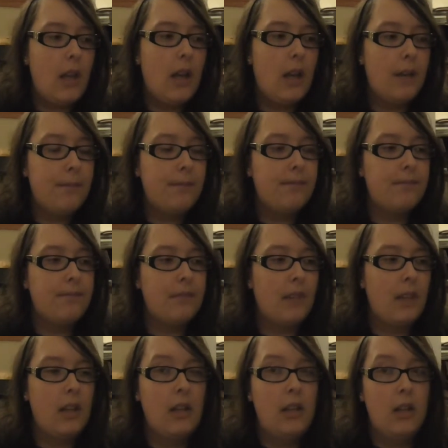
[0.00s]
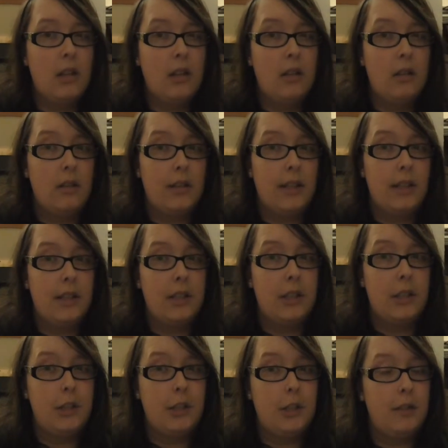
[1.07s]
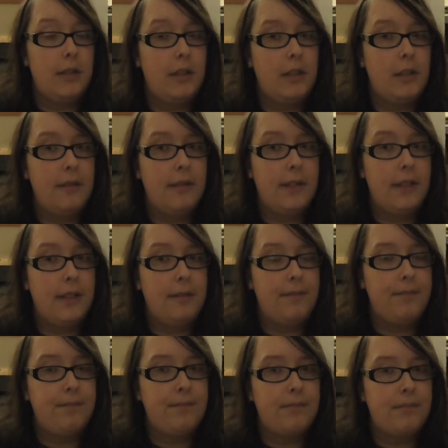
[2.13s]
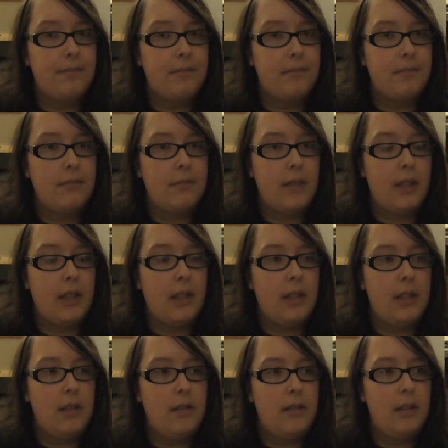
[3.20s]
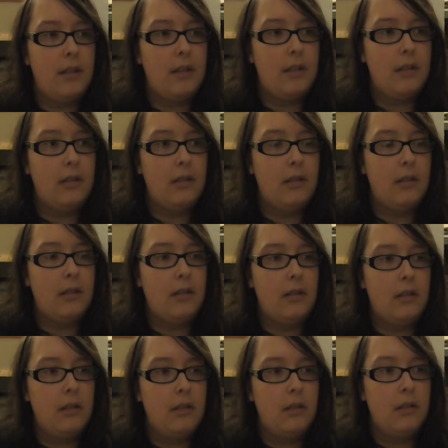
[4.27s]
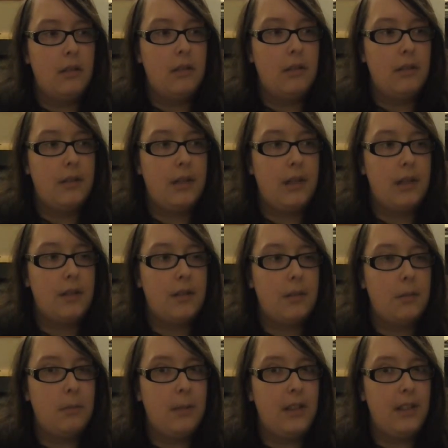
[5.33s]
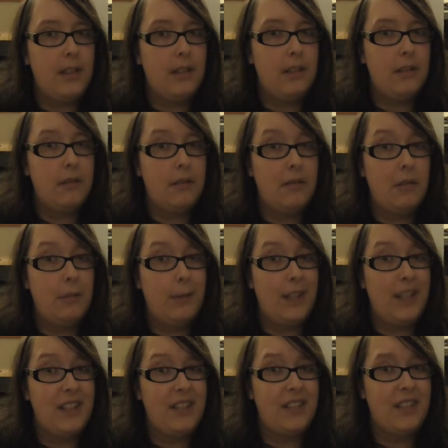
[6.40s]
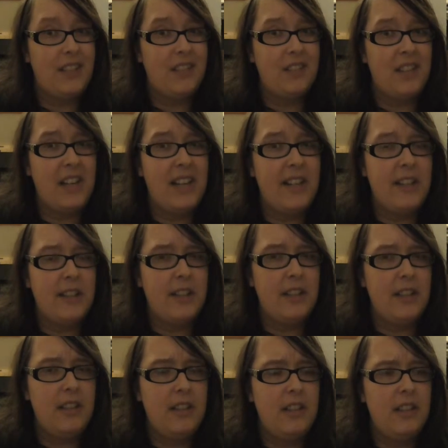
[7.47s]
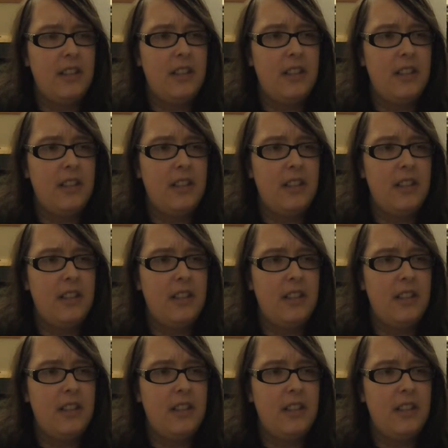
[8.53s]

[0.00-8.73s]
I need to do another interview next week. Well, we need to arrange it.